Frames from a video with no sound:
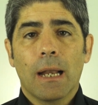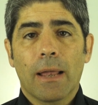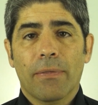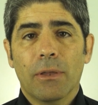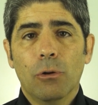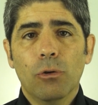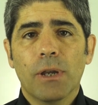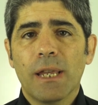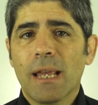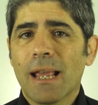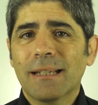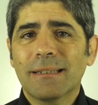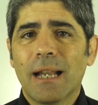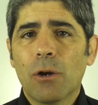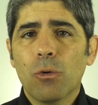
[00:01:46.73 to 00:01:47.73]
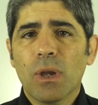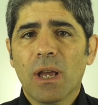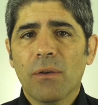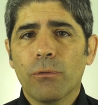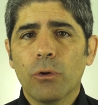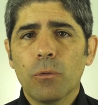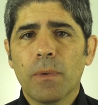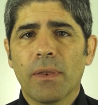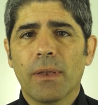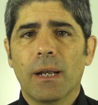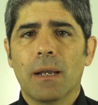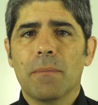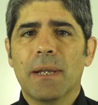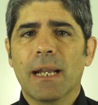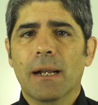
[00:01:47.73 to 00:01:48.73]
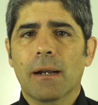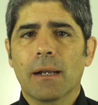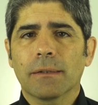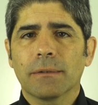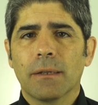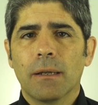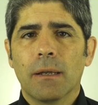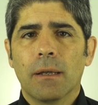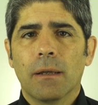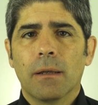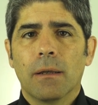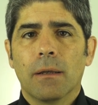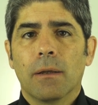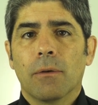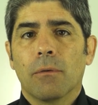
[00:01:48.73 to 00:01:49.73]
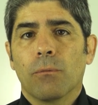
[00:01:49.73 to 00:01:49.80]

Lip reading: is the only way to remove them. It works